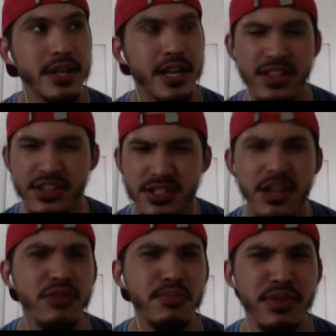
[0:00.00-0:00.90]
And then there's
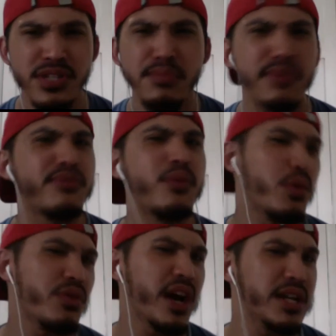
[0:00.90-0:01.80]
another project
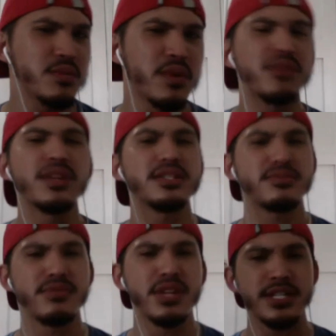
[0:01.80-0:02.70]
before that as well that's
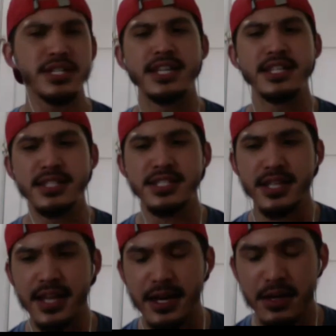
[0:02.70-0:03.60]
really good. I need to
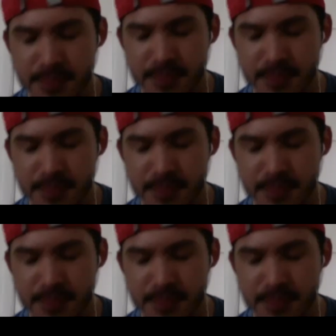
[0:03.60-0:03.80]
check that out.